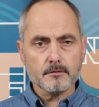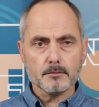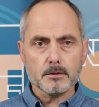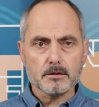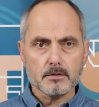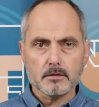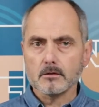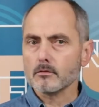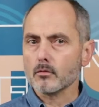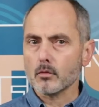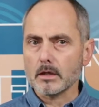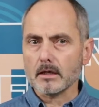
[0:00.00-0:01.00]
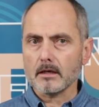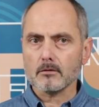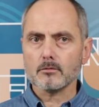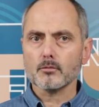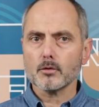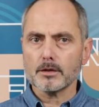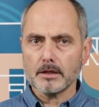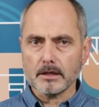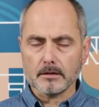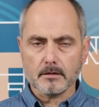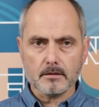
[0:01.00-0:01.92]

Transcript: species, we cannot predict.